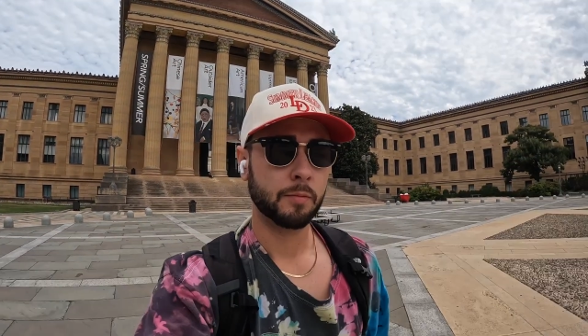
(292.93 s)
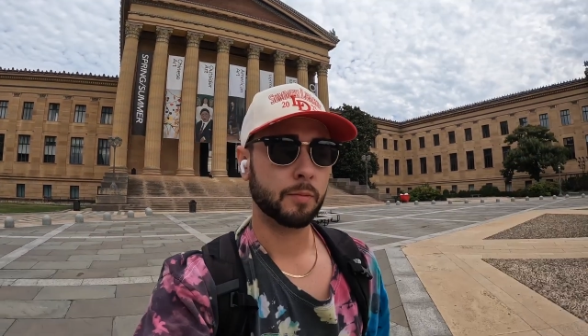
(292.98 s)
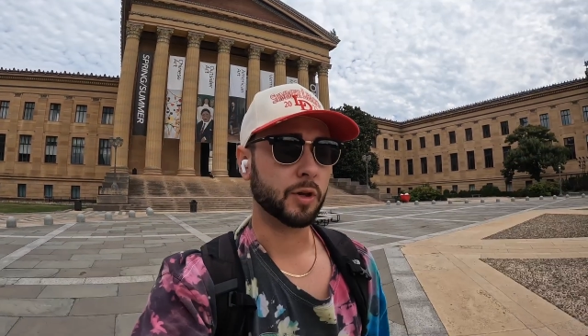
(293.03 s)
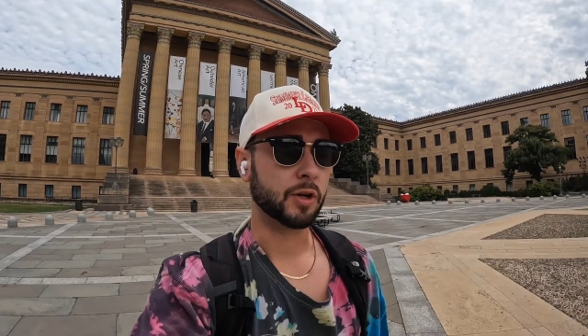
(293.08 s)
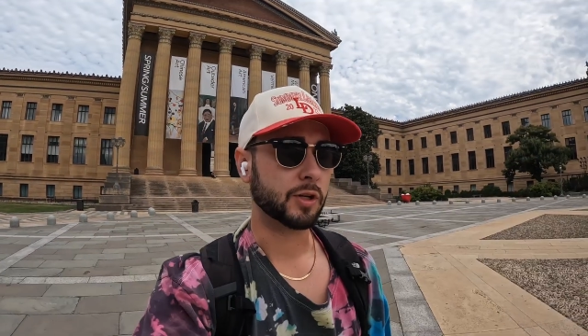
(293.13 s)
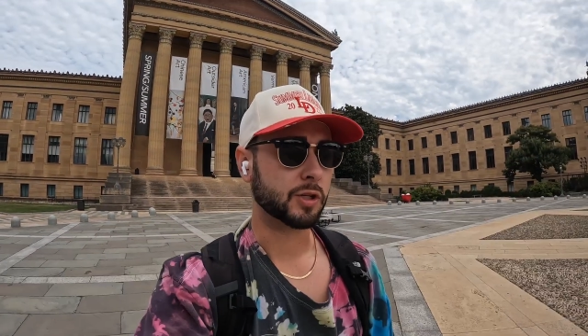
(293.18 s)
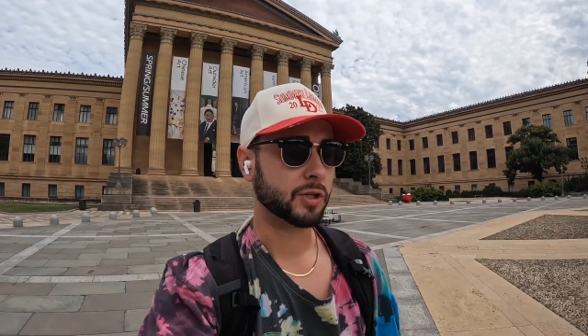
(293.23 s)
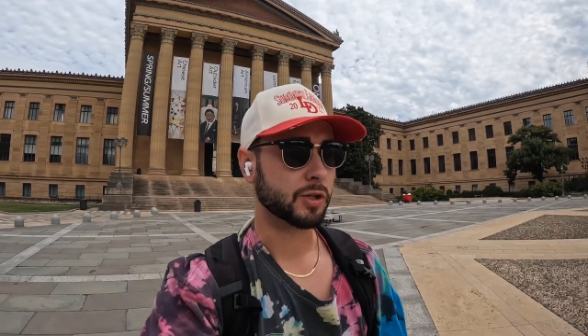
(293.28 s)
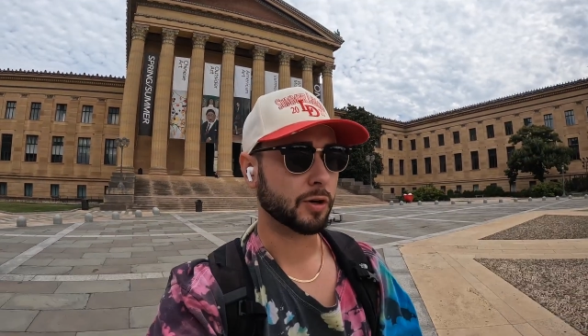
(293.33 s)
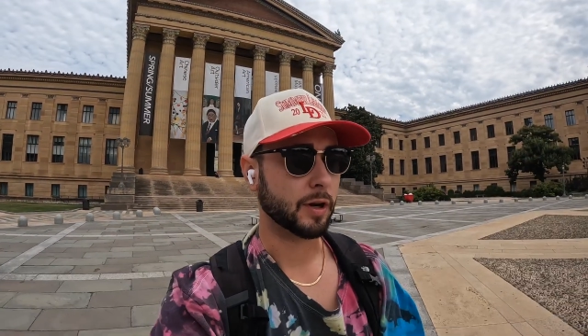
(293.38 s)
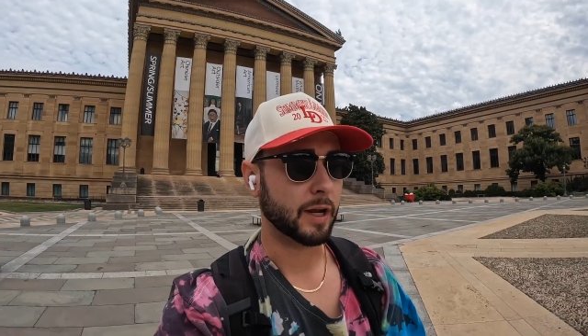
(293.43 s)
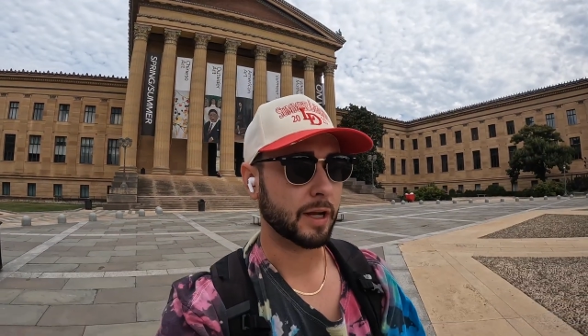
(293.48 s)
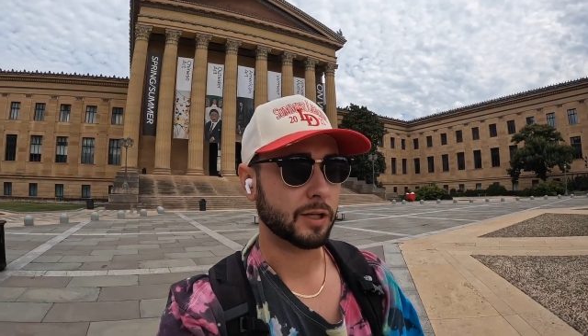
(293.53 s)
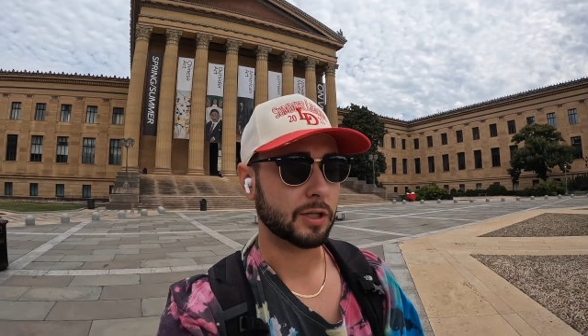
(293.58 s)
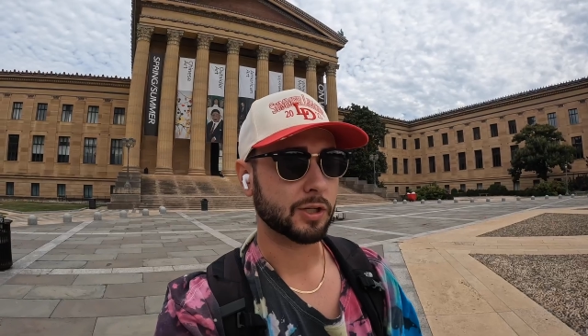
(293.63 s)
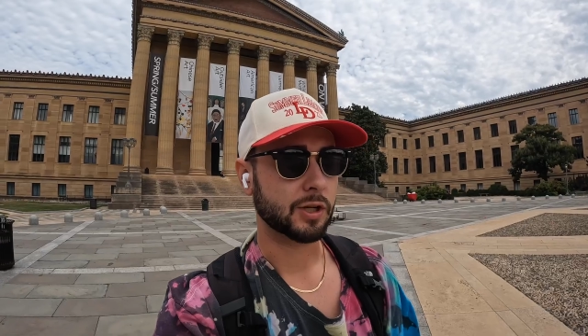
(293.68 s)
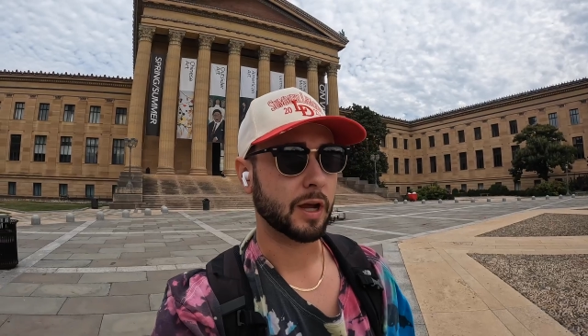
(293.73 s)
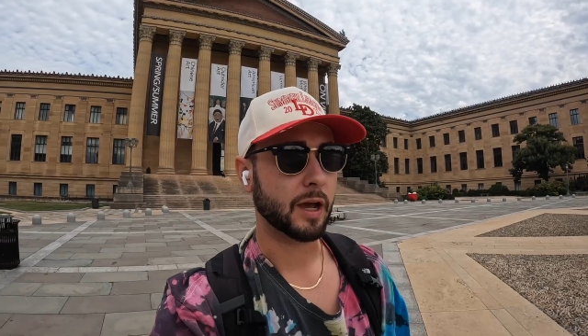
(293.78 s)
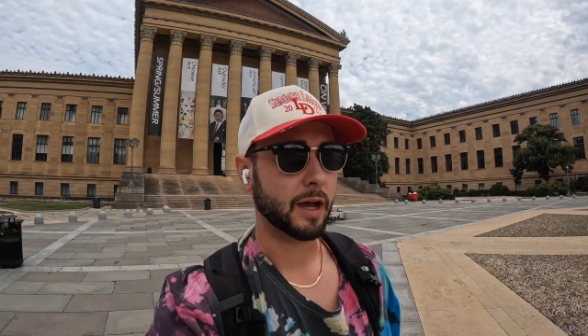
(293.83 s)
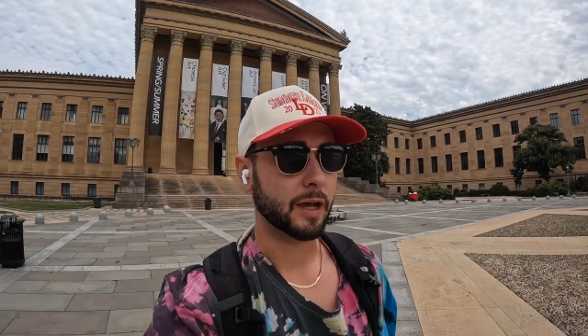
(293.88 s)
but a straight
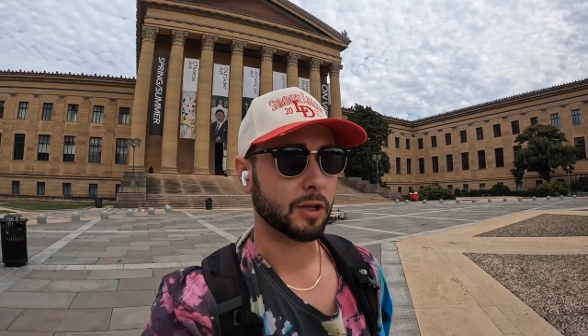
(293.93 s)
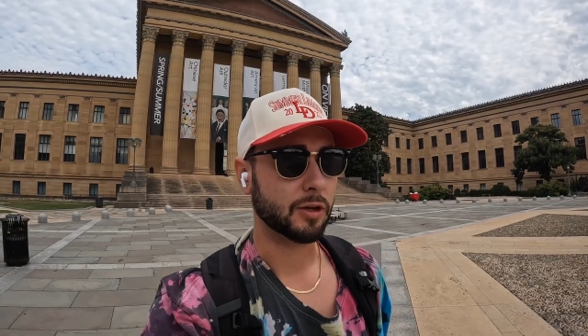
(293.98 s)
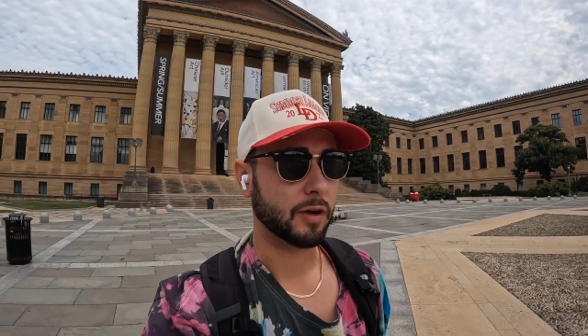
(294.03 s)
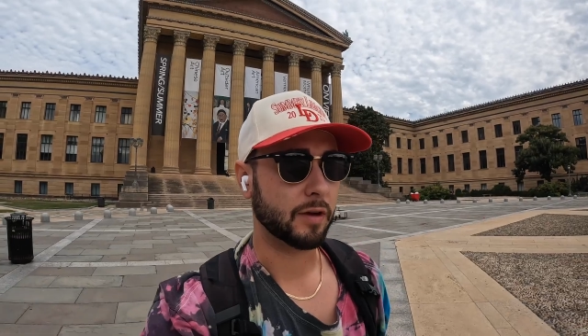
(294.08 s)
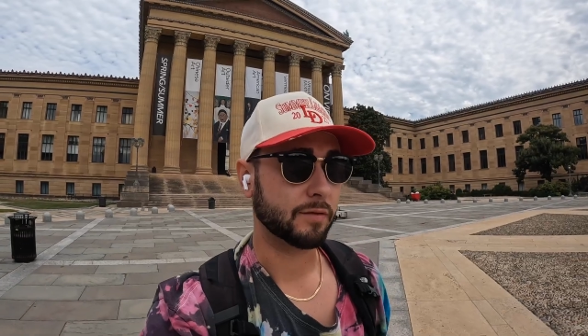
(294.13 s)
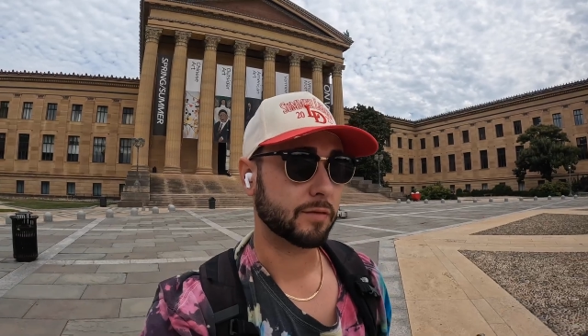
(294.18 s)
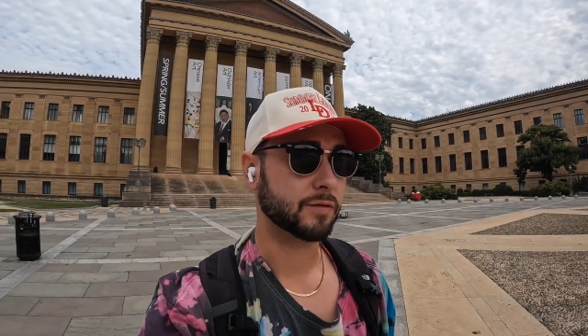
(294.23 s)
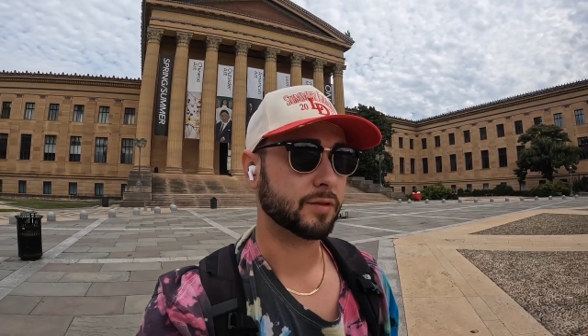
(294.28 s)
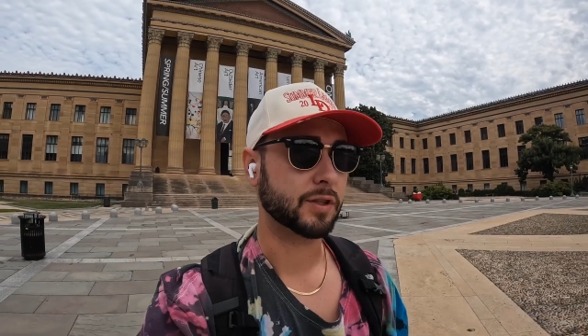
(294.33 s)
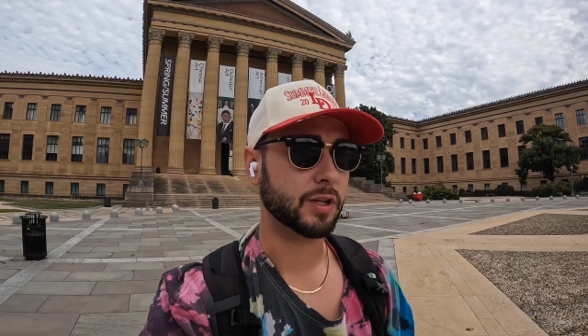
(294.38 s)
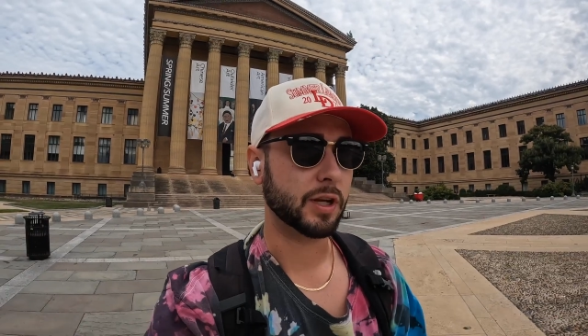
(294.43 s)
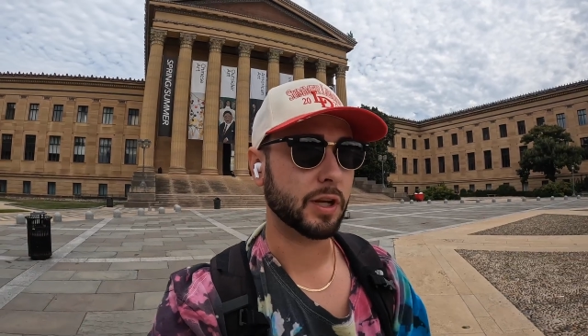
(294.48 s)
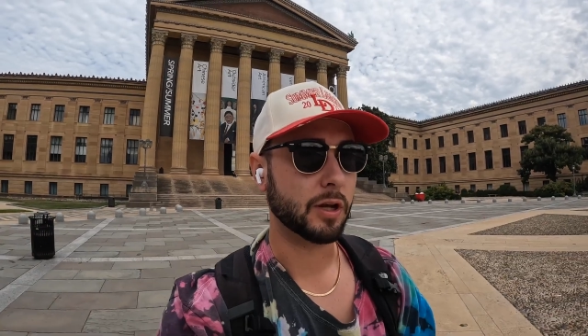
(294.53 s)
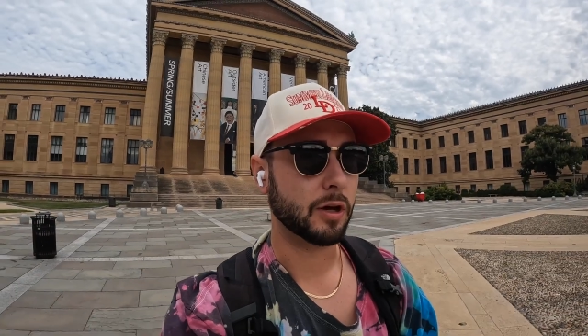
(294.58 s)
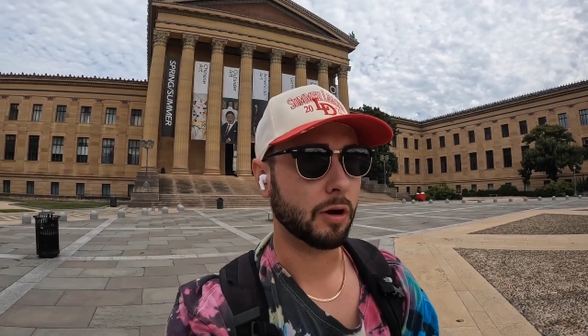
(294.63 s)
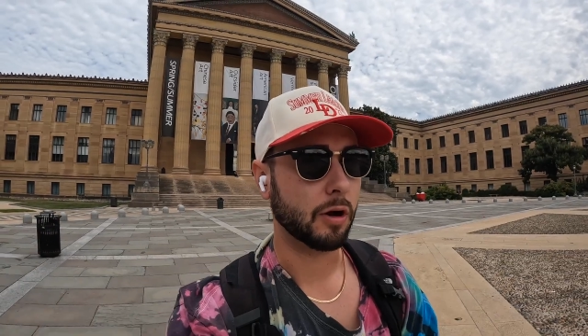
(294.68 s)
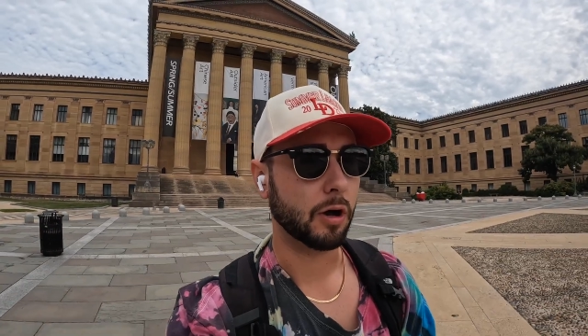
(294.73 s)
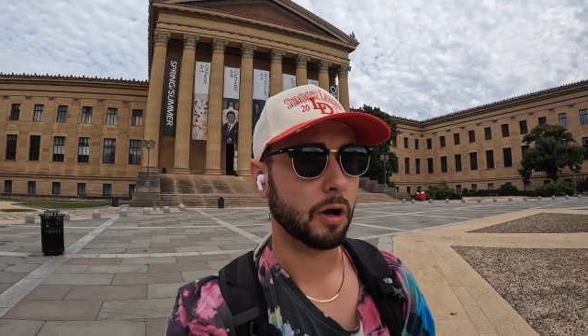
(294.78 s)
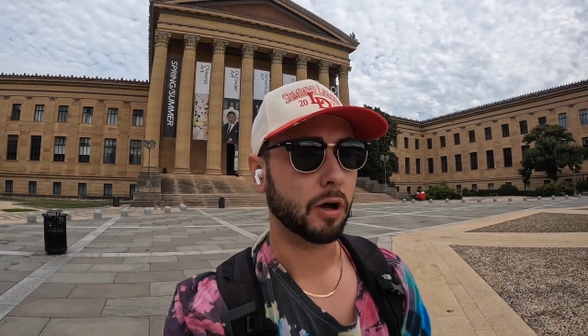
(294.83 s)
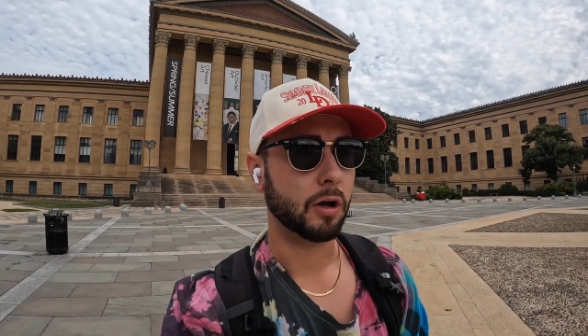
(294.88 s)
shot, you have City
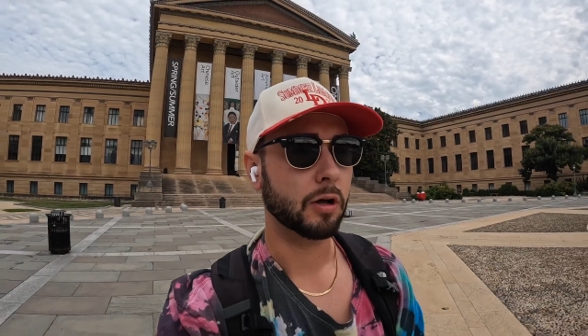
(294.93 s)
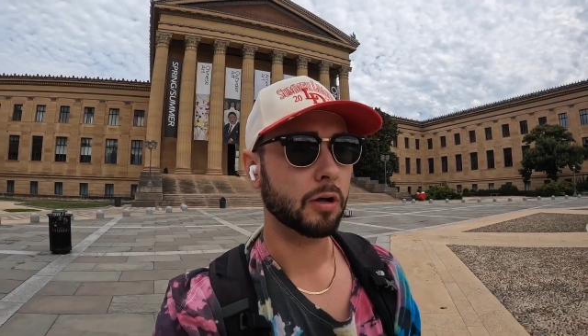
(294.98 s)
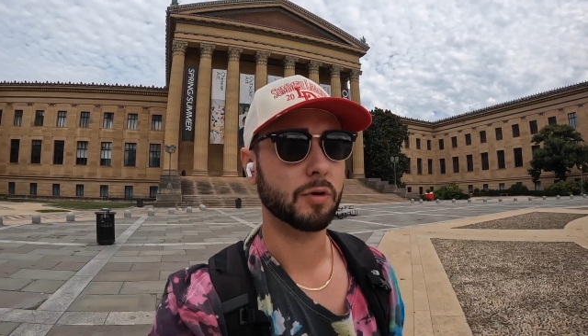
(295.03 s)
Hall,